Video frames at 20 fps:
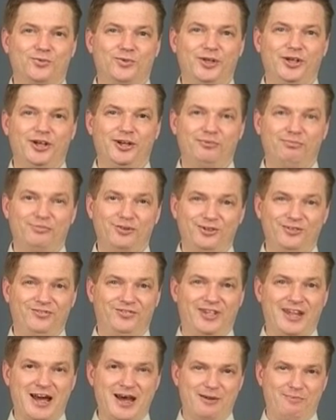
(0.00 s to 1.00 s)
we have
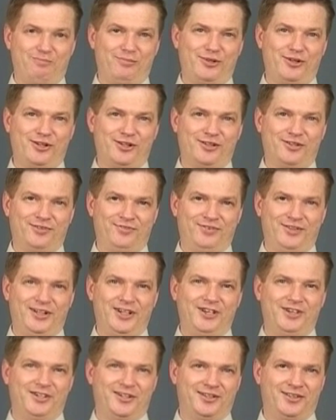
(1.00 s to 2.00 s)
moved that block of
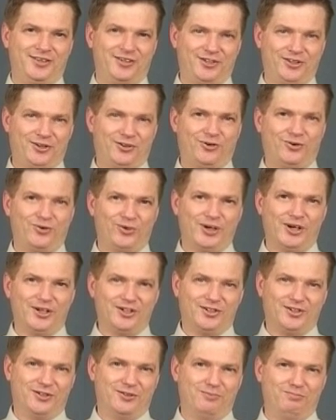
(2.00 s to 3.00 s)
data to the
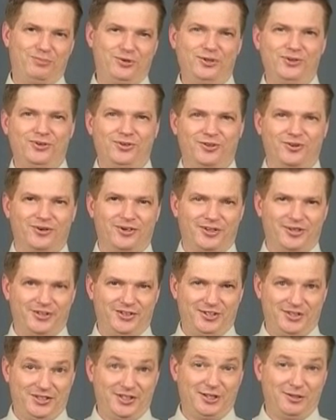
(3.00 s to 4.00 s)
correct computer on
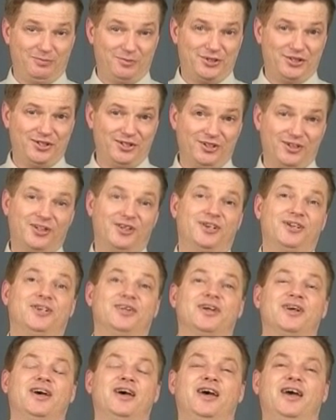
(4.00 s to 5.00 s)
the same
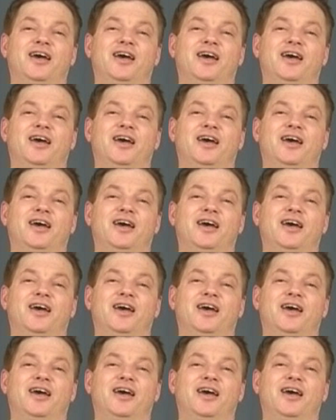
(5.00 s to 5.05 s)
circuit,